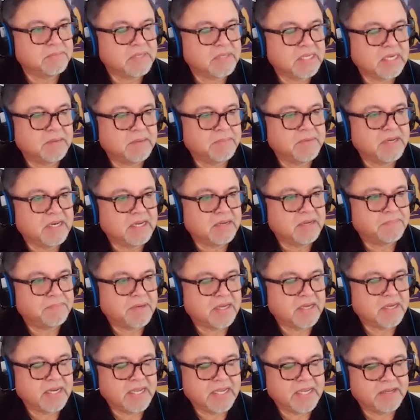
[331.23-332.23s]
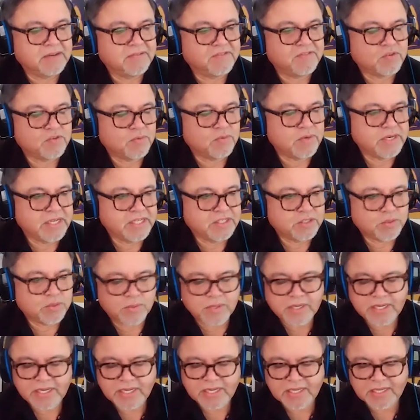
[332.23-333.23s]
coming up on the end of
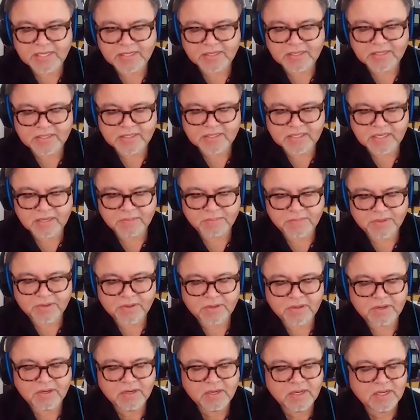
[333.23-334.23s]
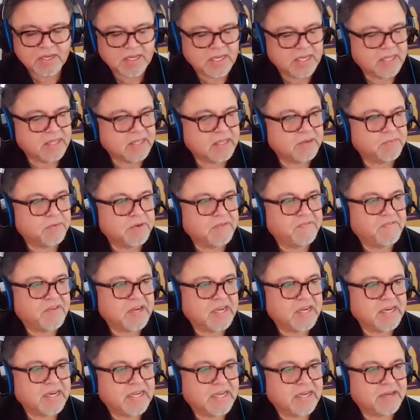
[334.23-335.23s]
2020 in December, and then we
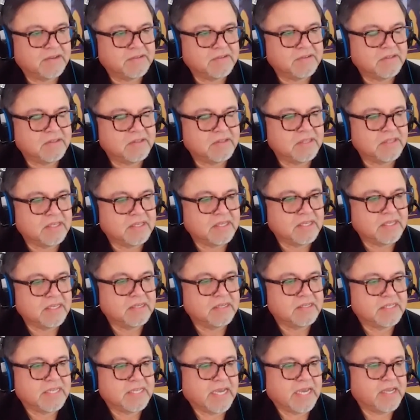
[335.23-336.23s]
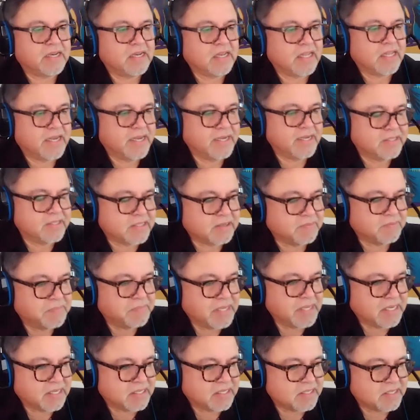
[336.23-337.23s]
find out the deadlines have
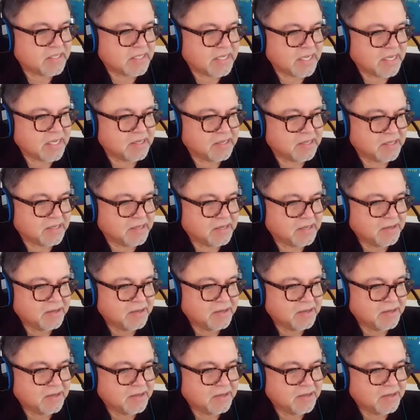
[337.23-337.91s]
been extended.